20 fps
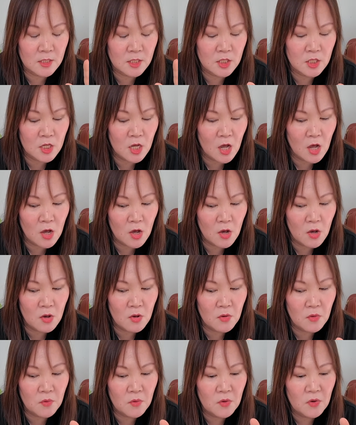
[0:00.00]

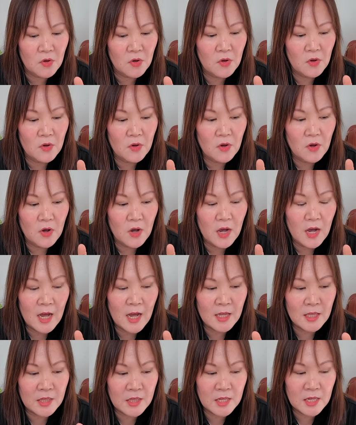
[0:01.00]
So
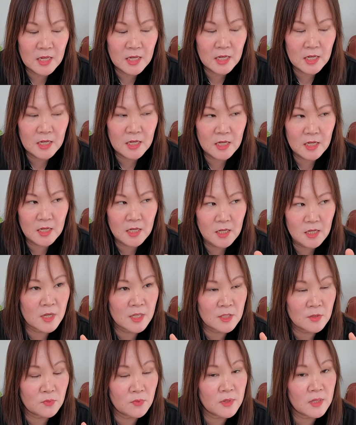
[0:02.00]
I think
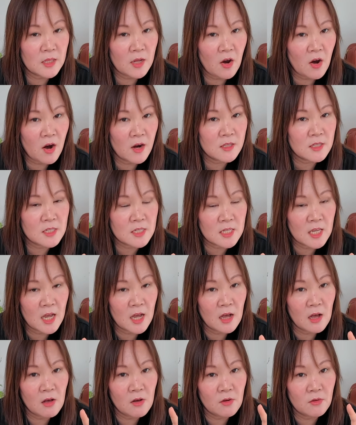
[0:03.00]
it's really hard to
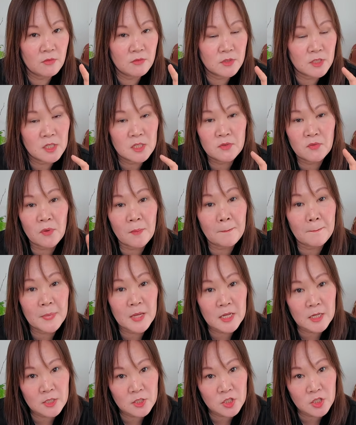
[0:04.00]
tell just from
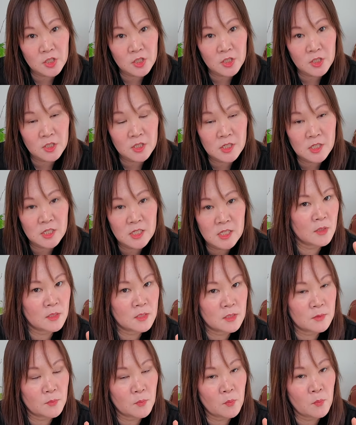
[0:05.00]
pictures.
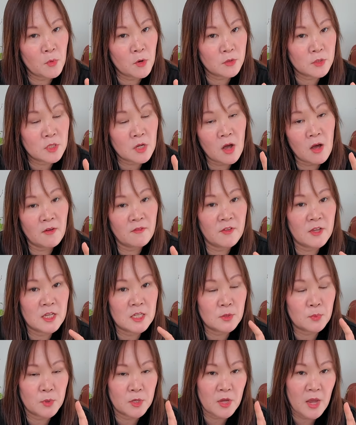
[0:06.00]
It's most
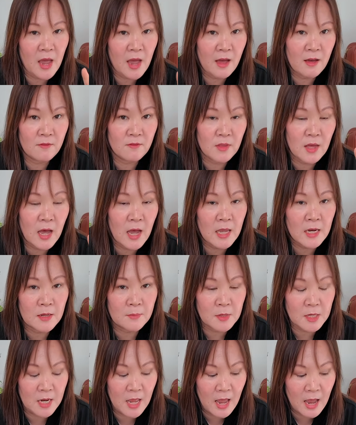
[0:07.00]
obvious when you have the
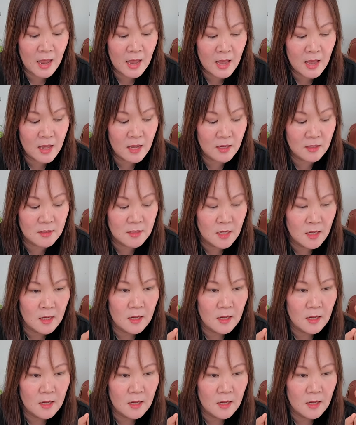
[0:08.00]
item in hand.